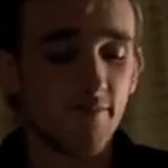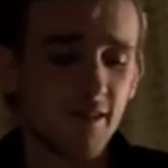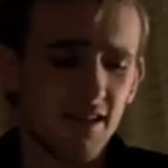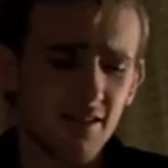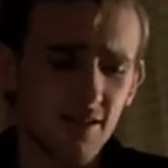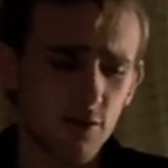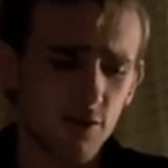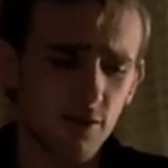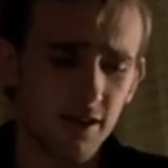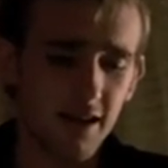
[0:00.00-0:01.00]
That's another cool
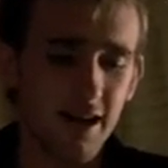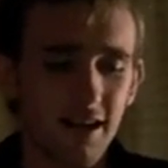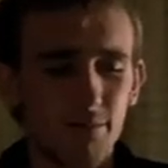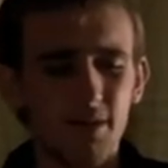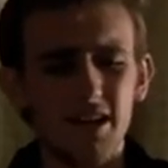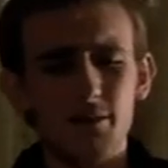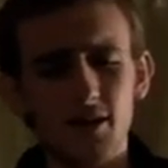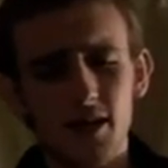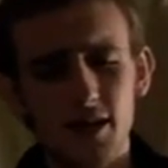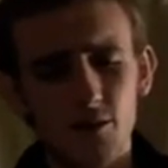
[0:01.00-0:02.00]
thing they added. But I
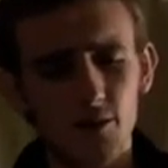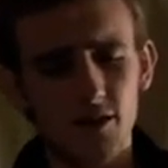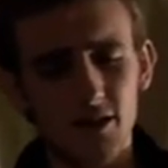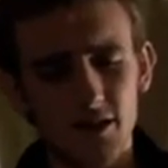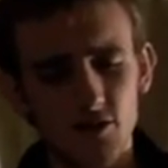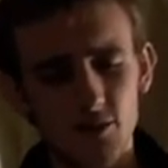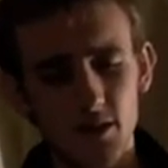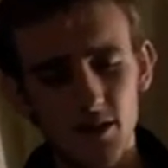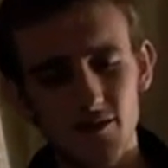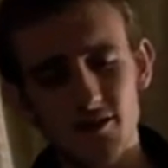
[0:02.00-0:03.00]
mean, I don't really like their
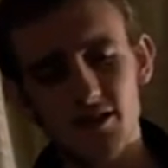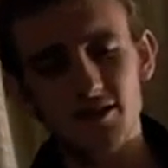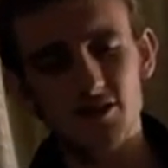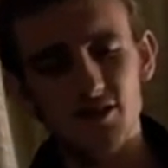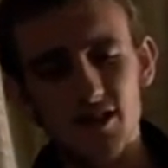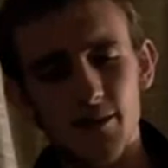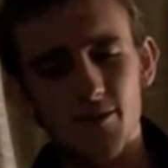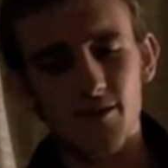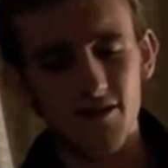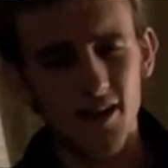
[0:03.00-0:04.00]
smart covers because it just snaps
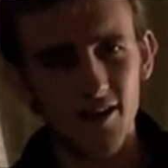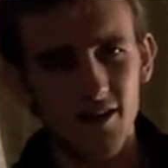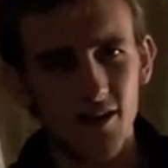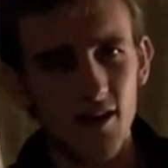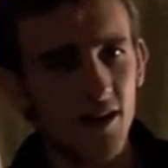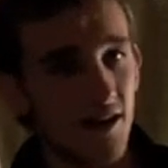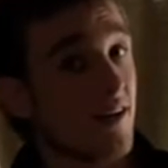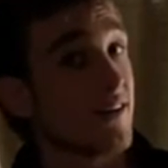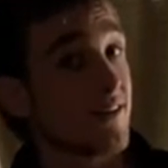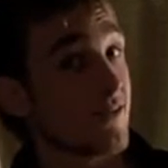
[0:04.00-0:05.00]
on the side,
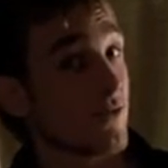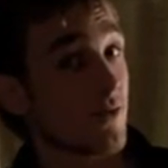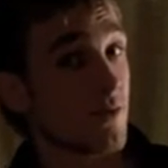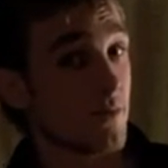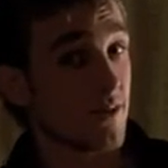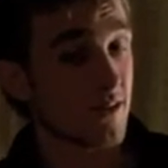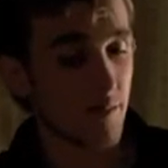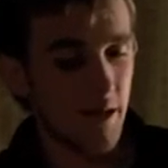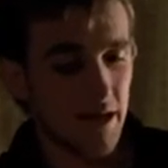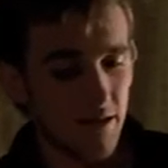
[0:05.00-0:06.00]
and it doesn't really protect the
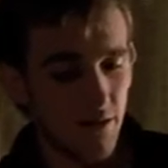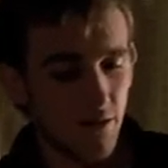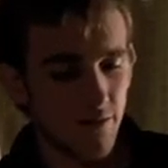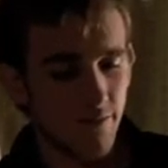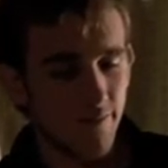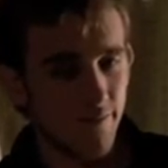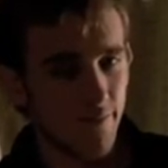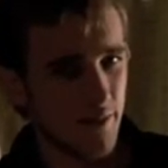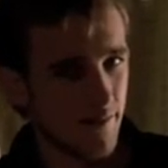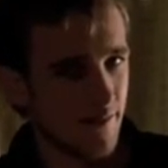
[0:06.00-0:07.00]
back at all.
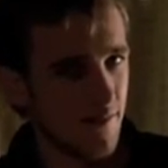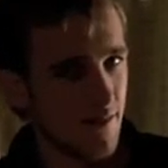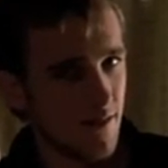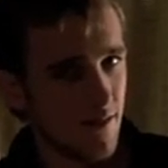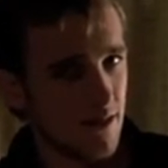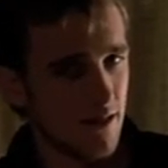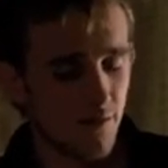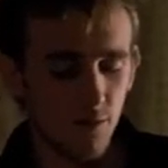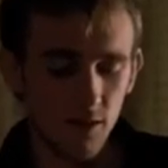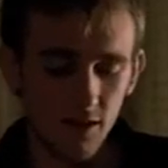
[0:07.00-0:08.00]
But if
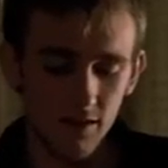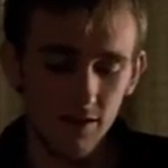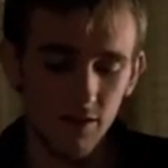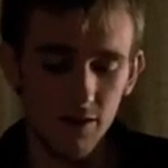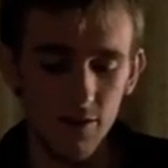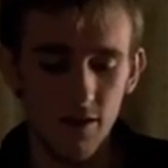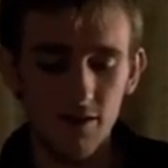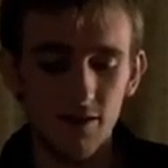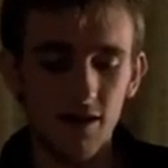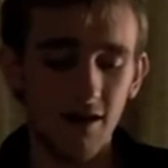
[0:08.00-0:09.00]
you want to go that route,
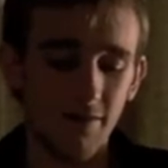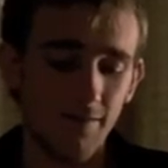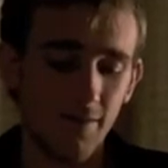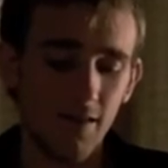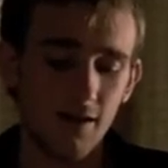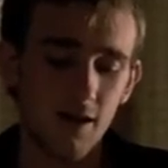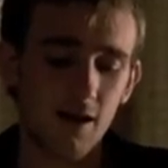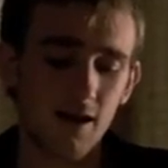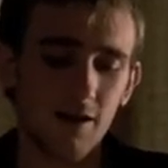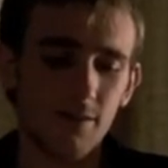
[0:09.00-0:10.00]
you can.
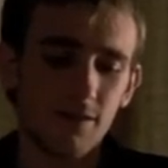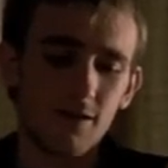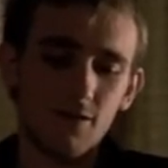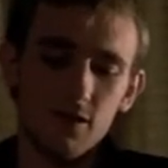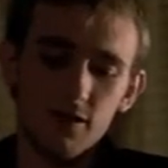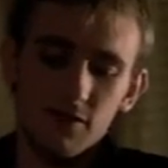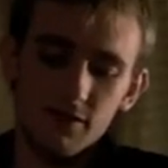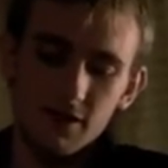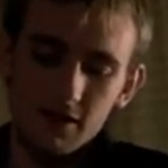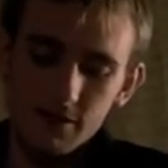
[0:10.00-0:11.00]
But this one also
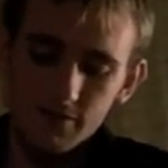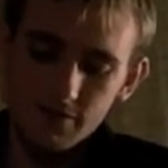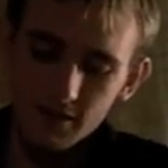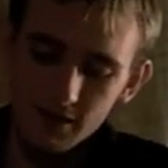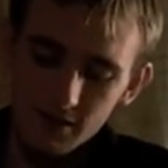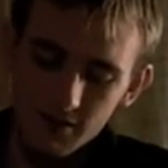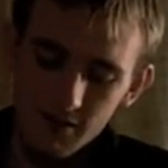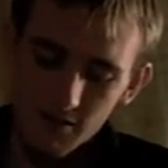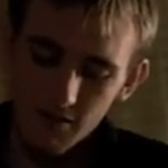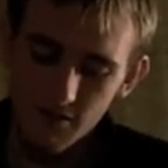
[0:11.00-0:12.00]
sets up like
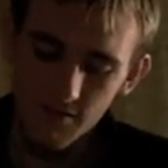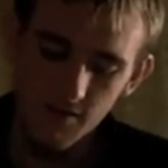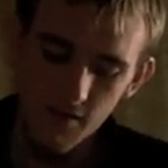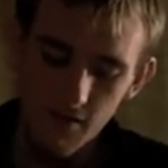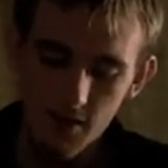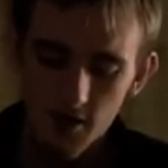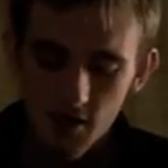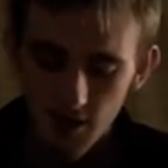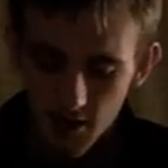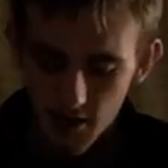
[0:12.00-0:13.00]
this,
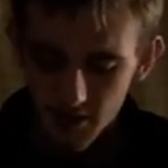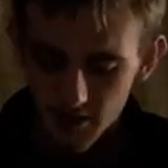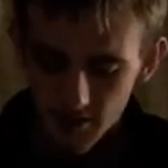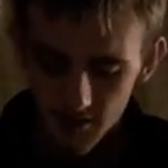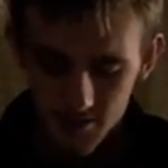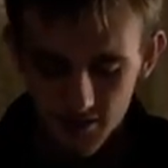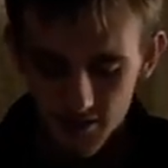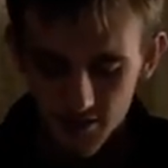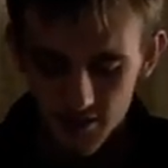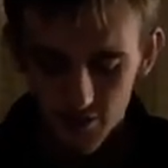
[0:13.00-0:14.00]
and it's just a
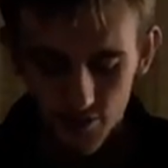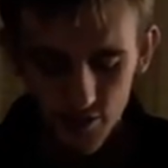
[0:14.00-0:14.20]
nice little